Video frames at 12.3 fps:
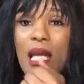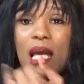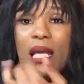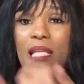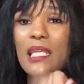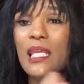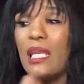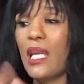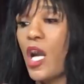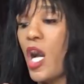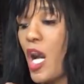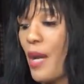honey,
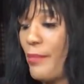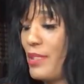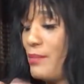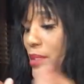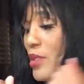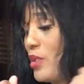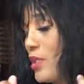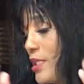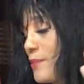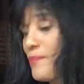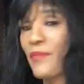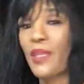almond milk,
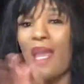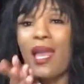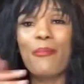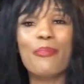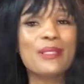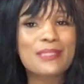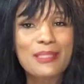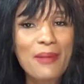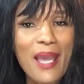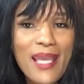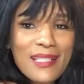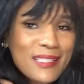and put some
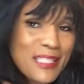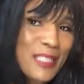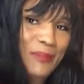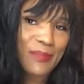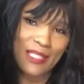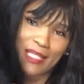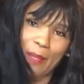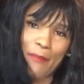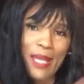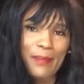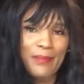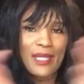ice cubes in there,
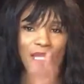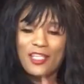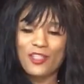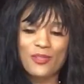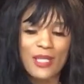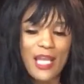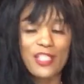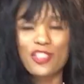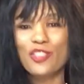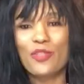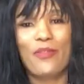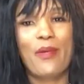baby, and you got you the